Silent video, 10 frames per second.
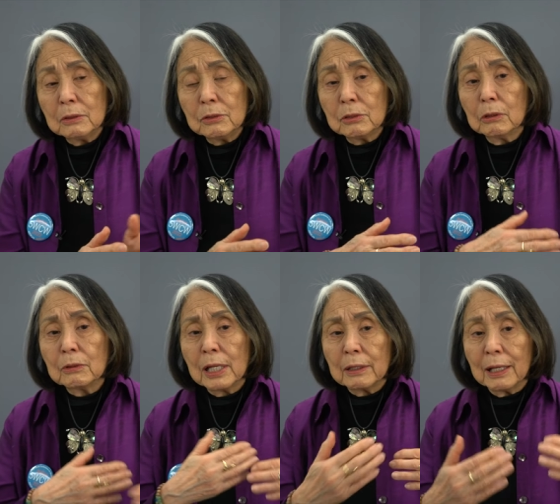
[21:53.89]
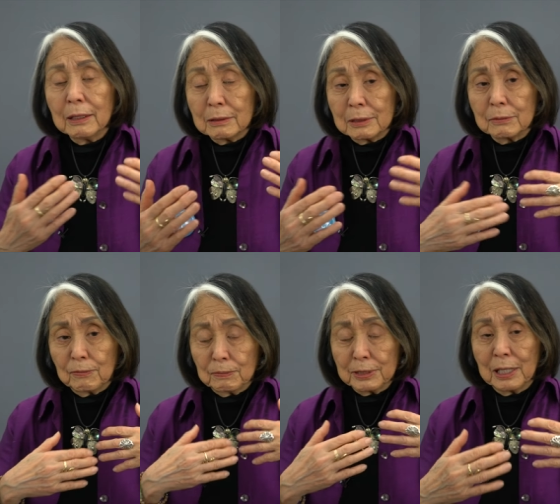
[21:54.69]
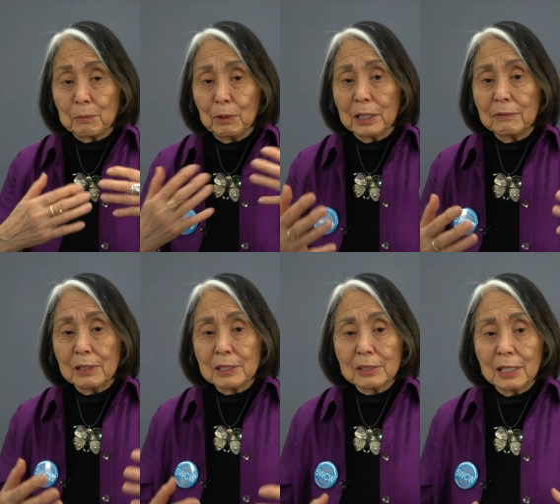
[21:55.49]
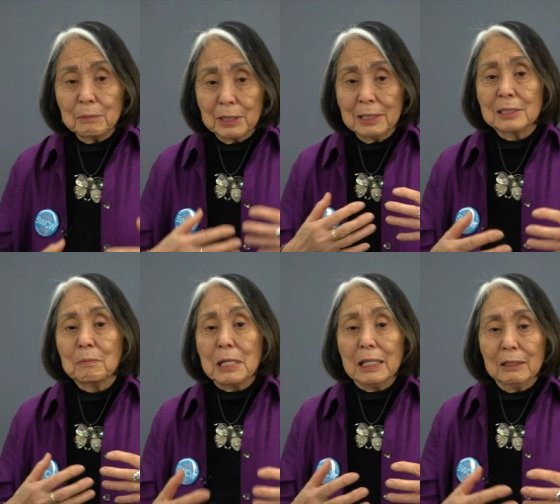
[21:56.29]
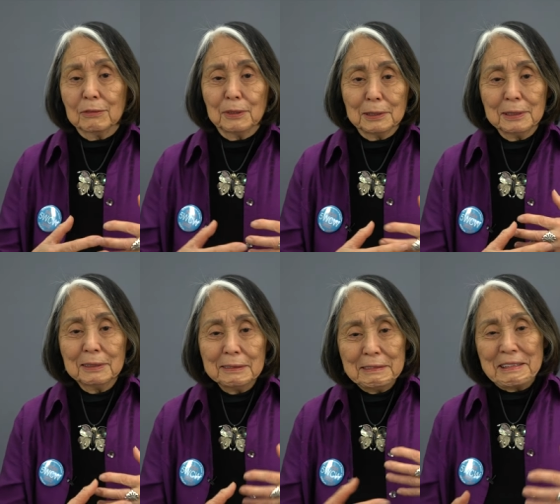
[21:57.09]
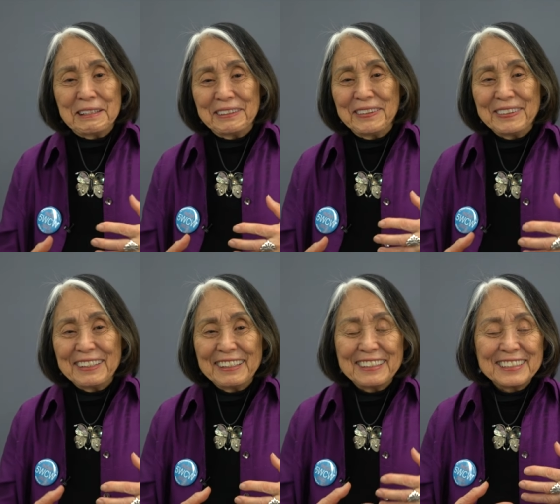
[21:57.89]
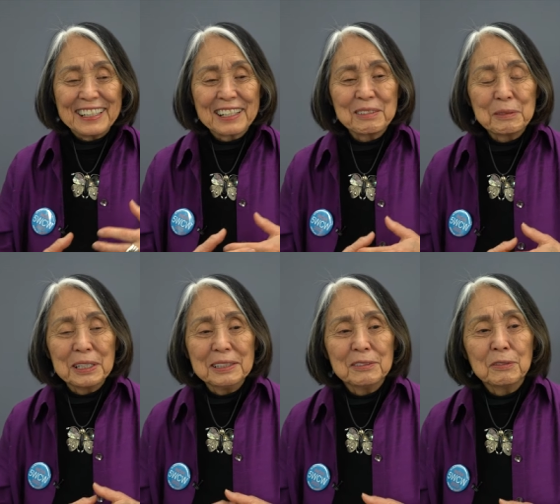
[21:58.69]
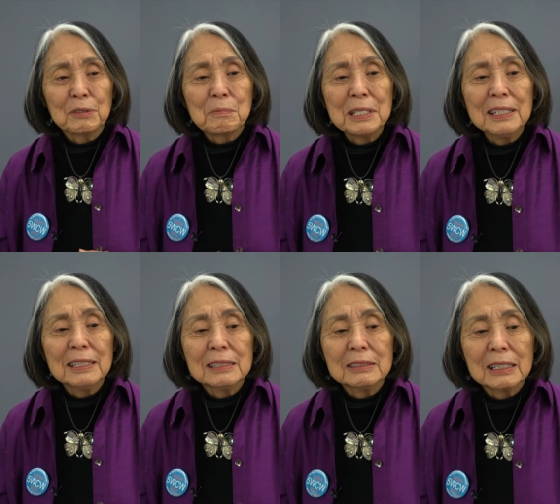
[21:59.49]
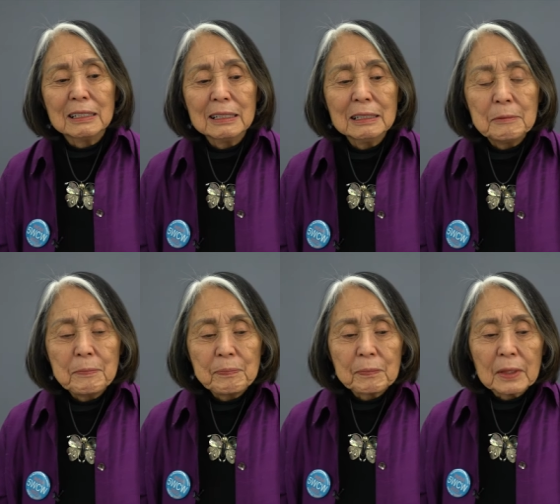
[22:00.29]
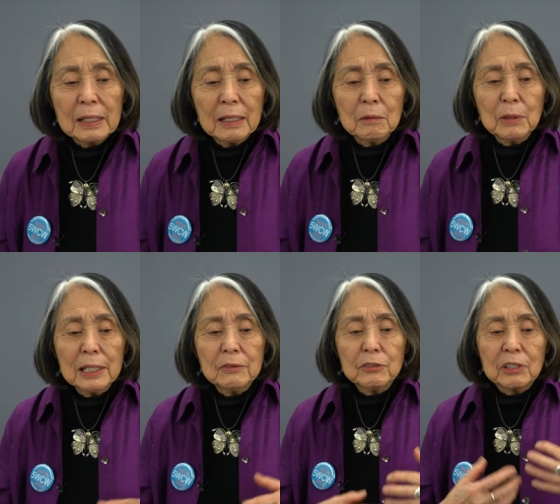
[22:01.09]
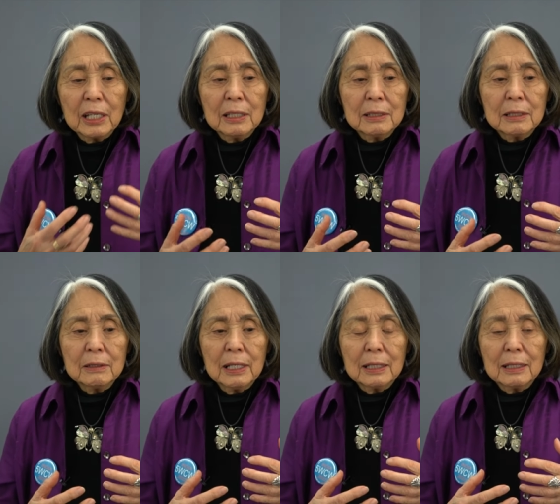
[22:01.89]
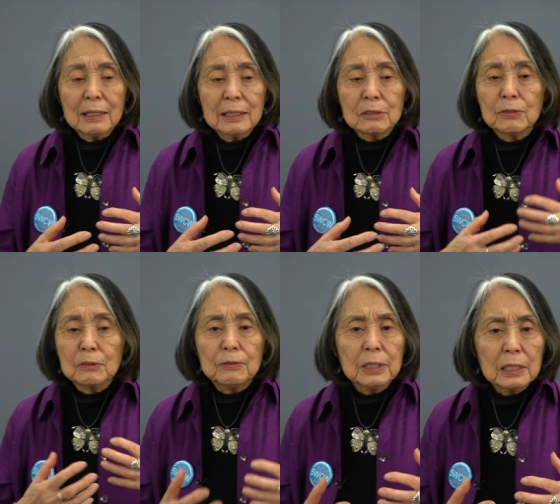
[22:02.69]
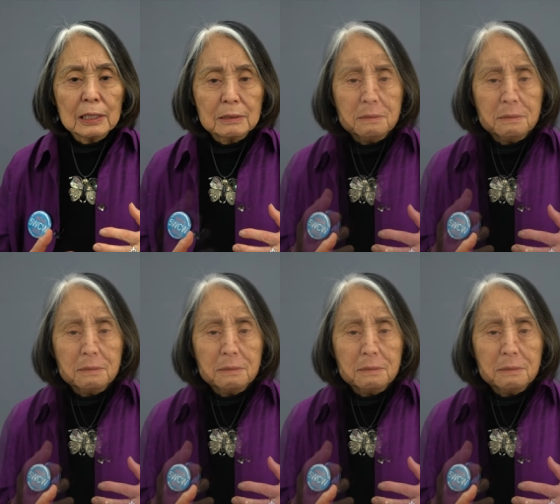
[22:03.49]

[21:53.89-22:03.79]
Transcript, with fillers: So that, that's step one of the assignment is meaningful, you know, and then the second one for me is that a way of saying that it's fulfilling